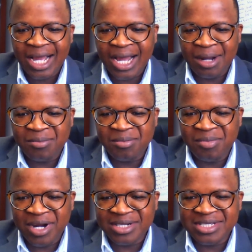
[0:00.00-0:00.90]

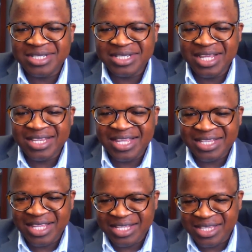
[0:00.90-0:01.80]
But
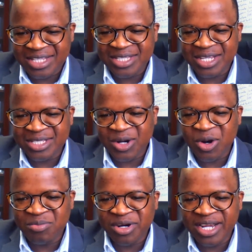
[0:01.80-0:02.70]
it's a
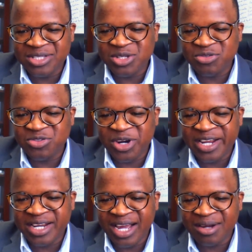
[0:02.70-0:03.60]
comprehensive
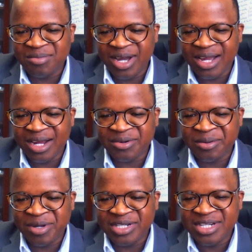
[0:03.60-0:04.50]
trade
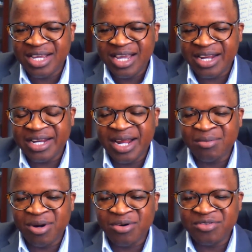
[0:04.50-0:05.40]
agreement and a
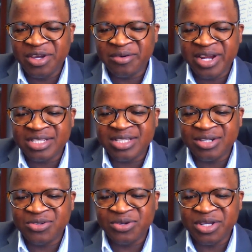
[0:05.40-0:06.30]
number of areas
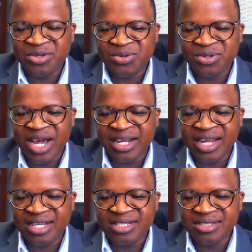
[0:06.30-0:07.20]
that, Trudi, you could
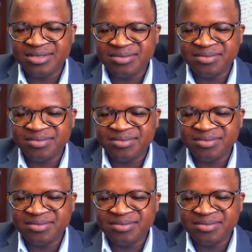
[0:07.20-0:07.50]
highlight.